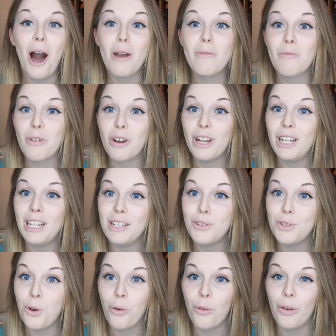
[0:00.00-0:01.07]
I'm really
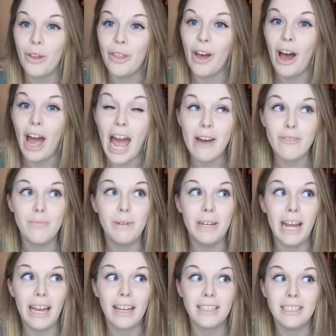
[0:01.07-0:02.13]
sorry that I haven't been
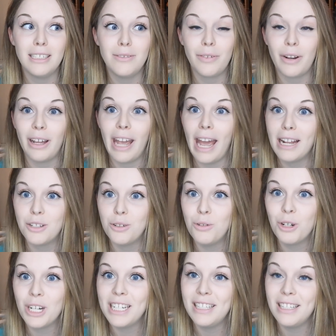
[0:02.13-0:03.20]
active at
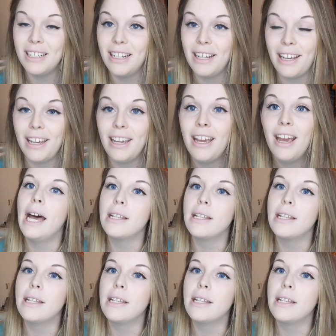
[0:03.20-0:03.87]
all recently.